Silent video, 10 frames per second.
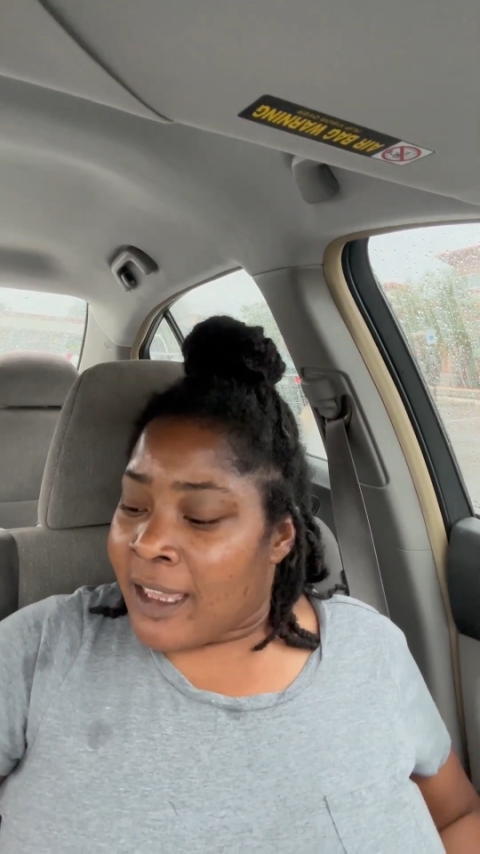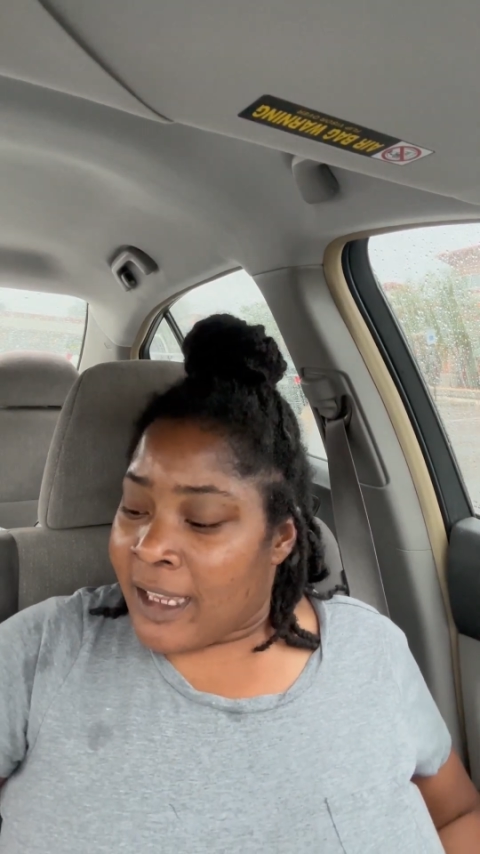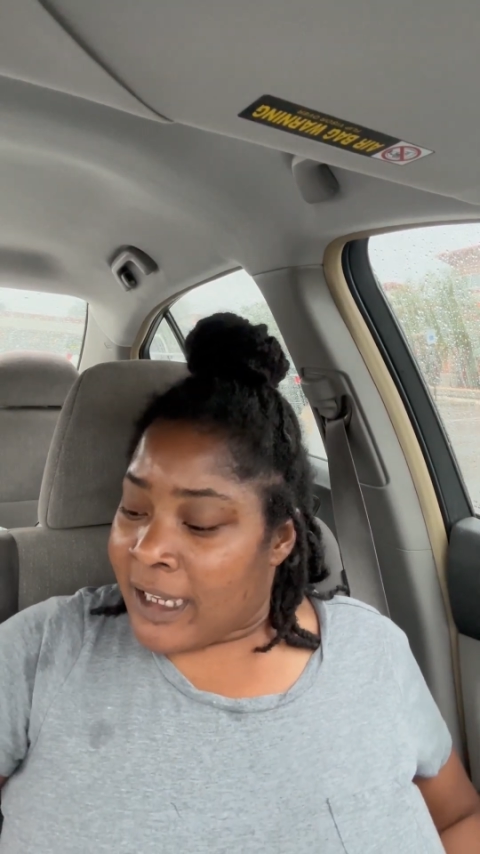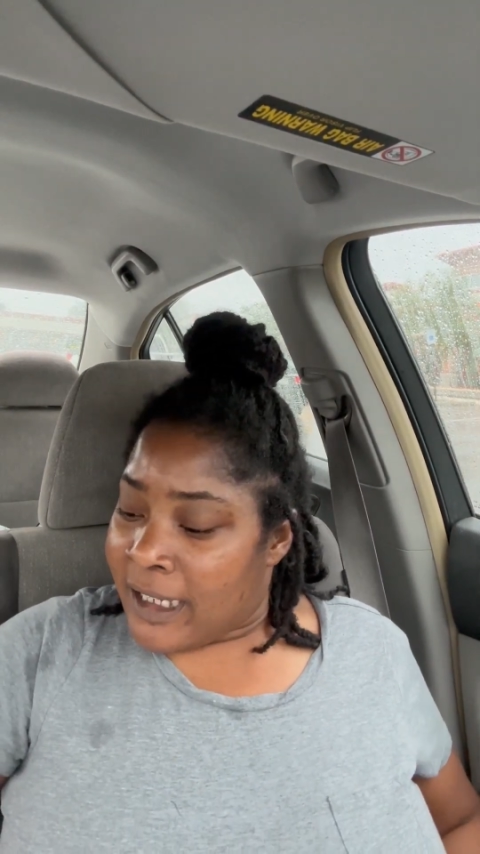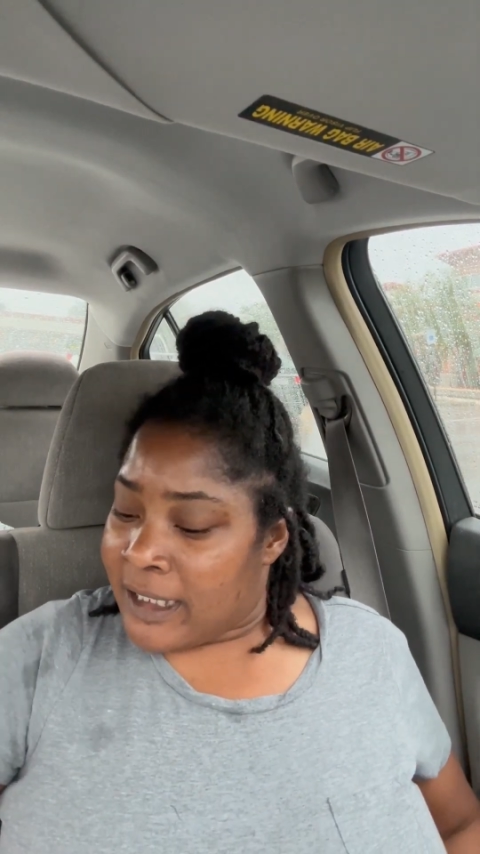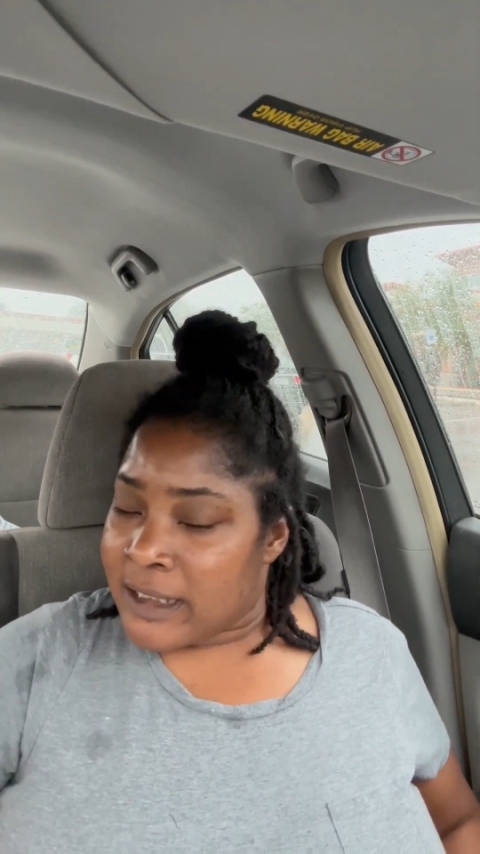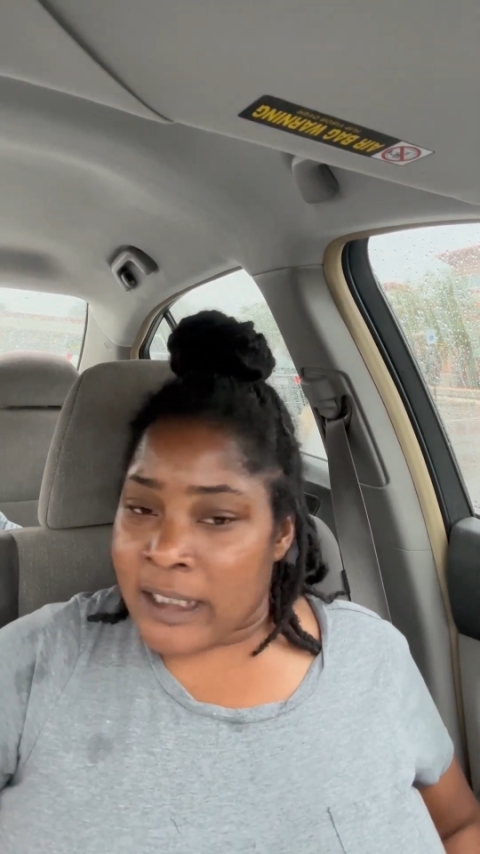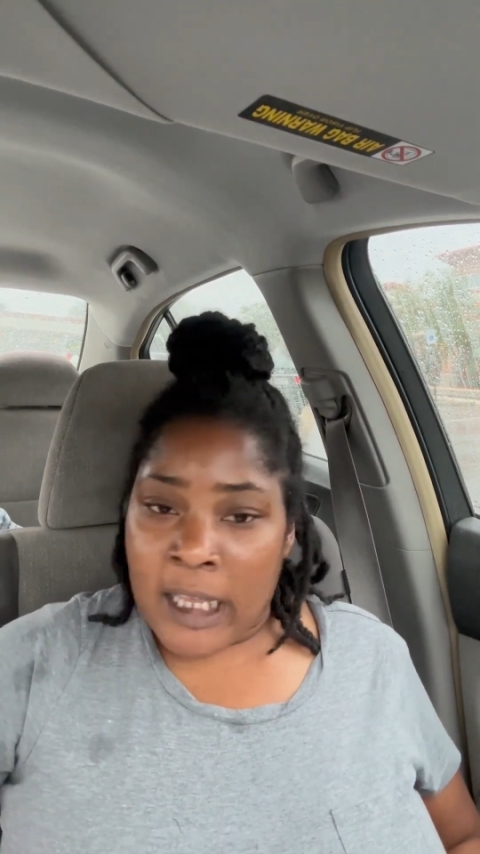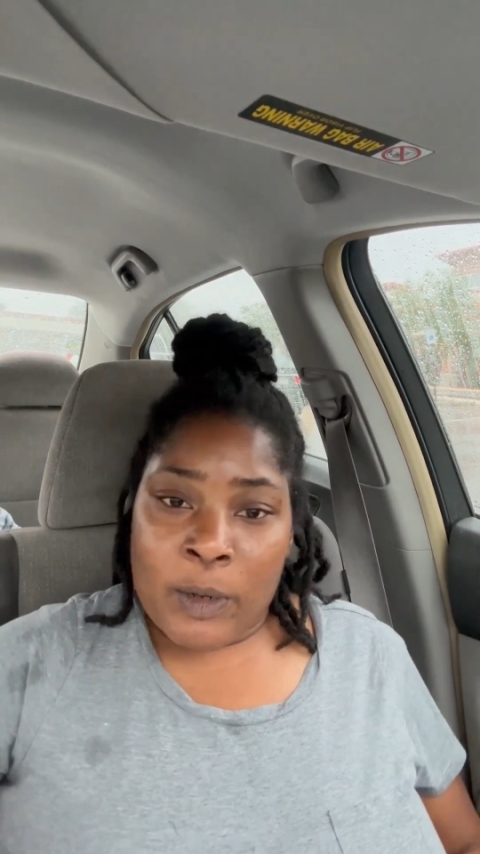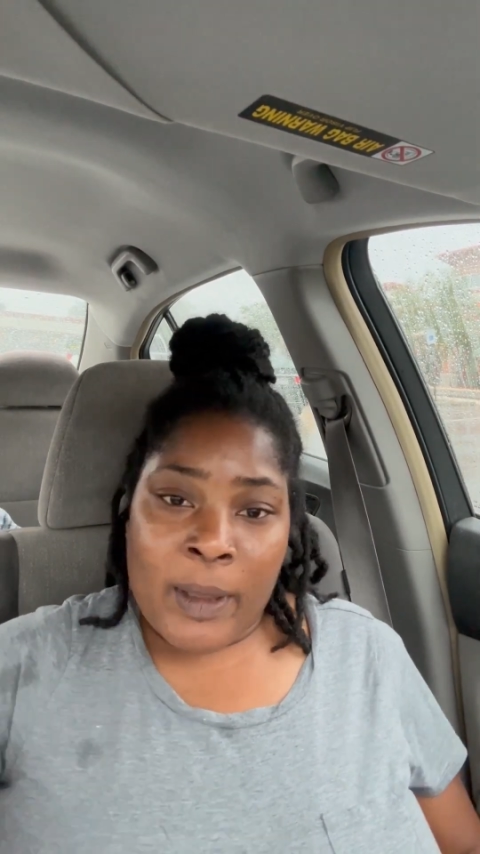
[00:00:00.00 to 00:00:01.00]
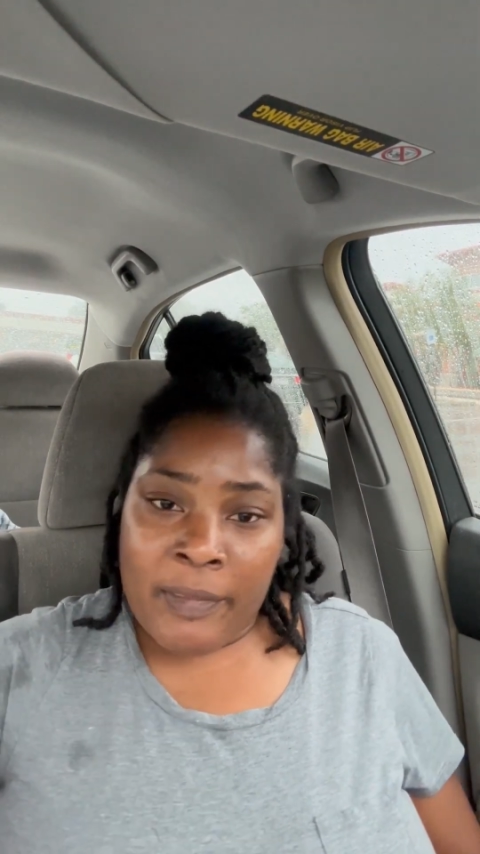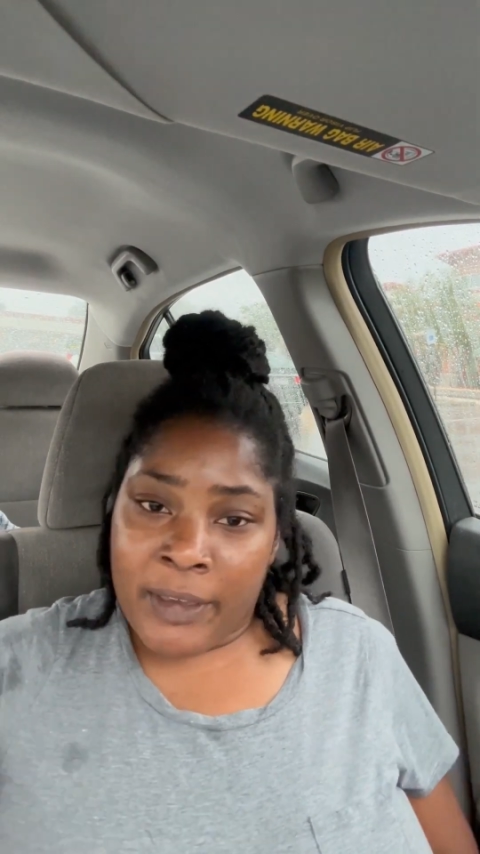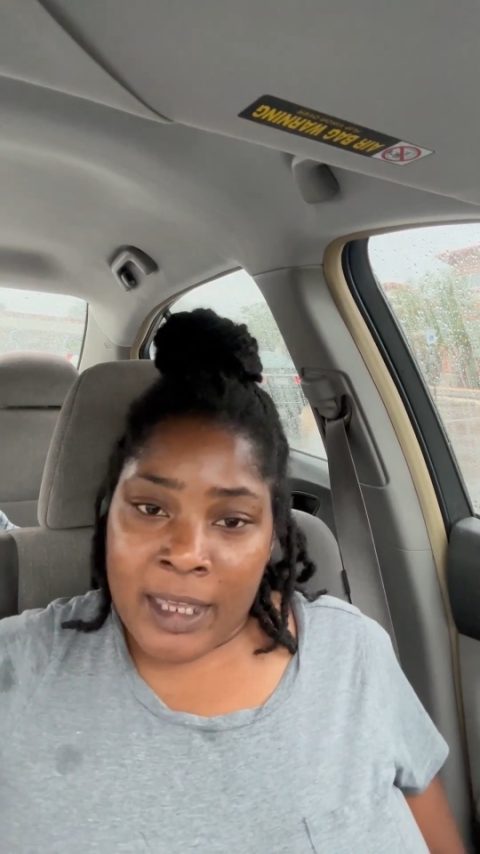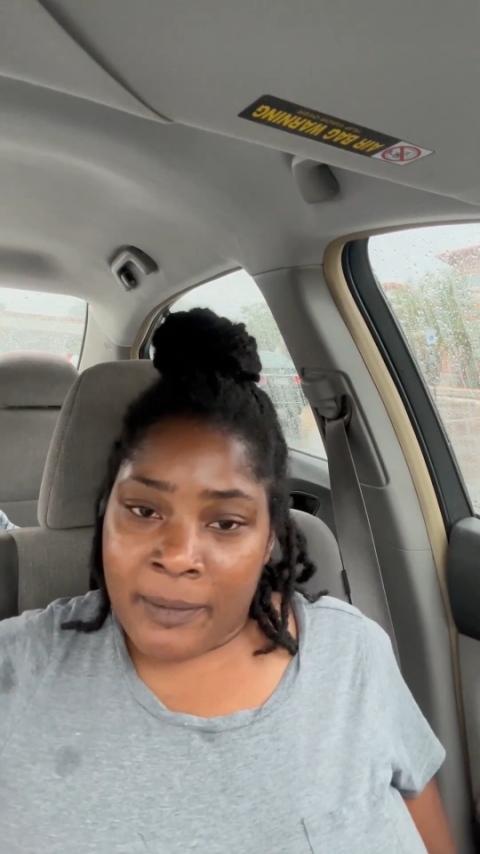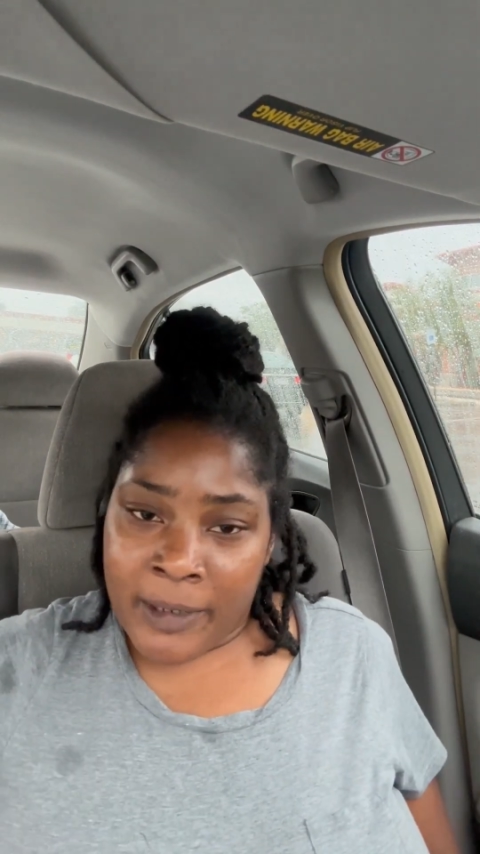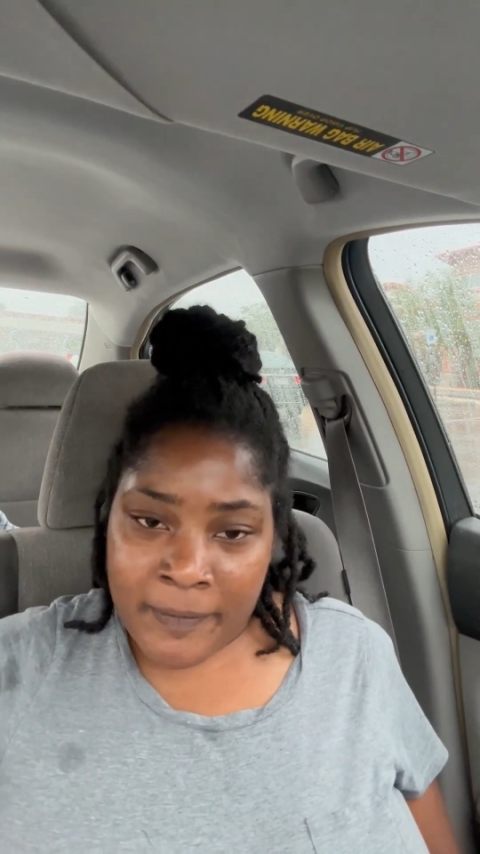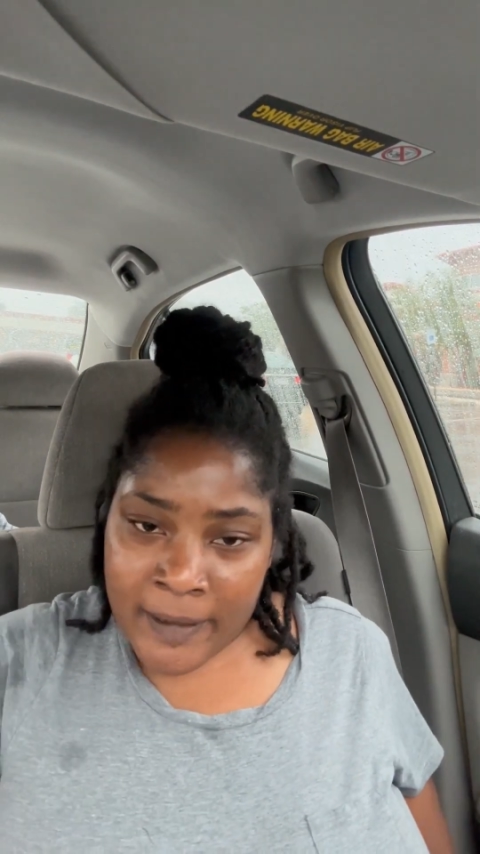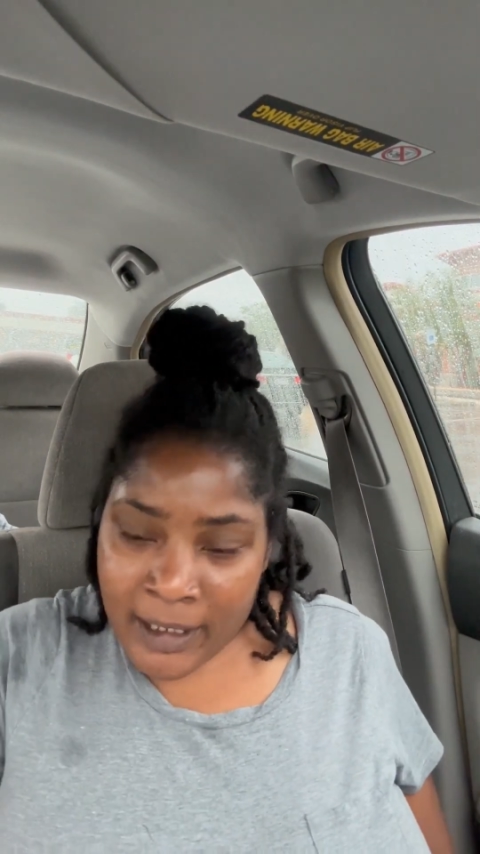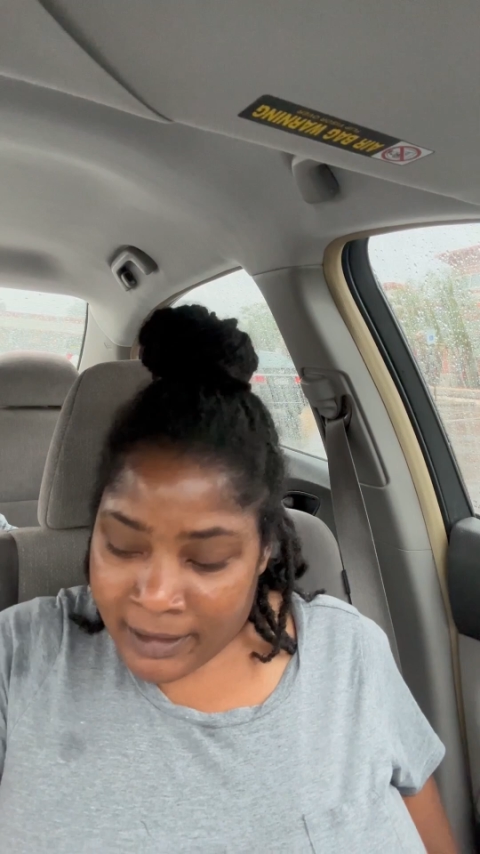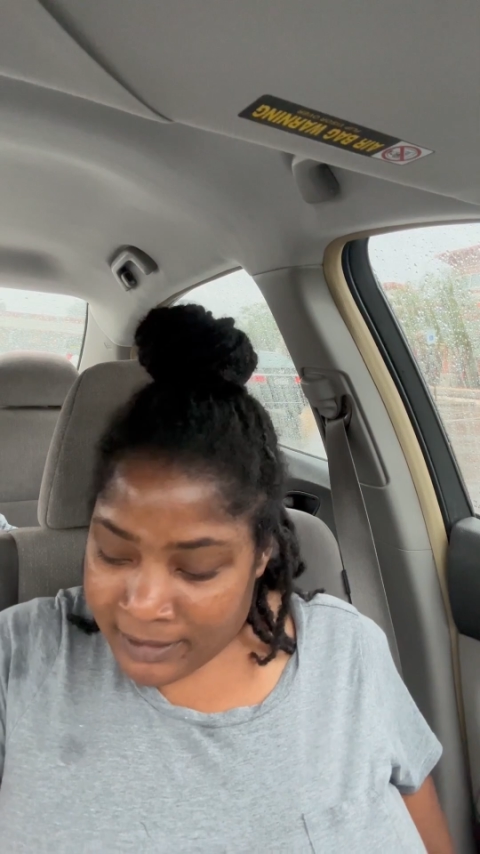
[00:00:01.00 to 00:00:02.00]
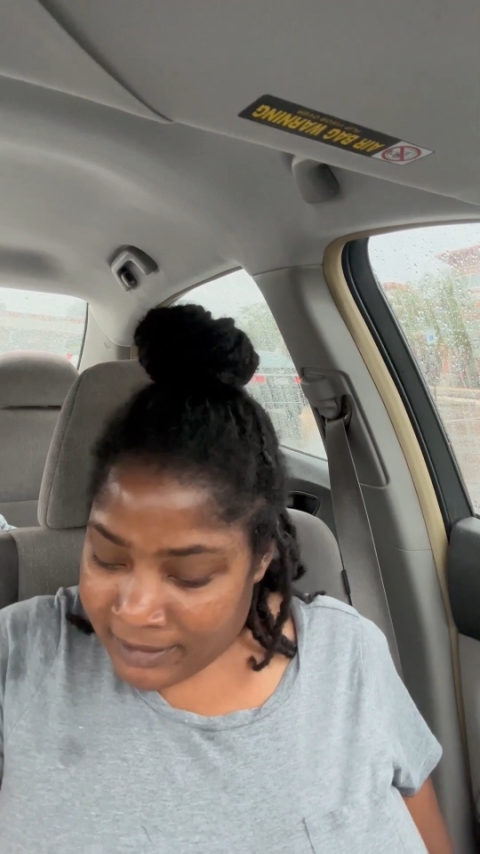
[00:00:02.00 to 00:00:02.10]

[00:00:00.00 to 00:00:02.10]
And I don't have to keep refilling.